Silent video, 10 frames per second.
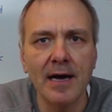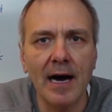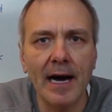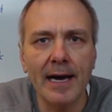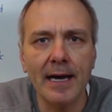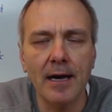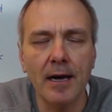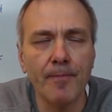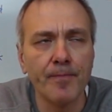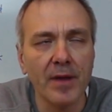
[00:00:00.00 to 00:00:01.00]

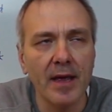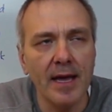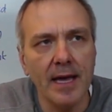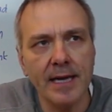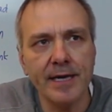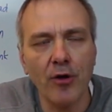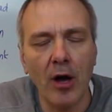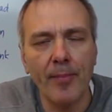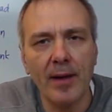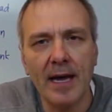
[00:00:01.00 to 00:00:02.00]
I ended
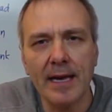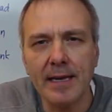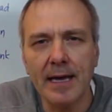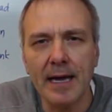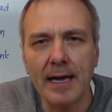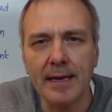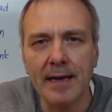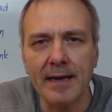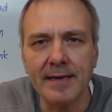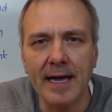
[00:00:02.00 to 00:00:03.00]
up at
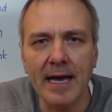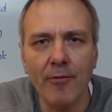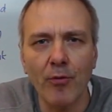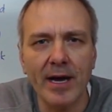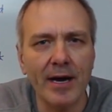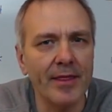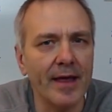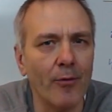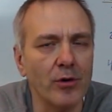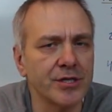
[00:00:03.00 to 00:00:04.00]
a day where
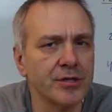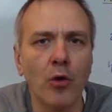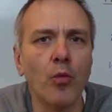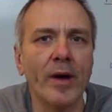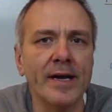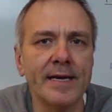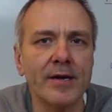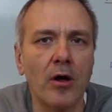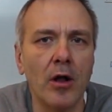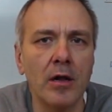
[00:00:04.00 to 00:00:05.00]
there was no wind at
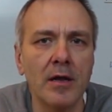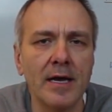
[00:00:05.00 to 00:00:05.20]
all.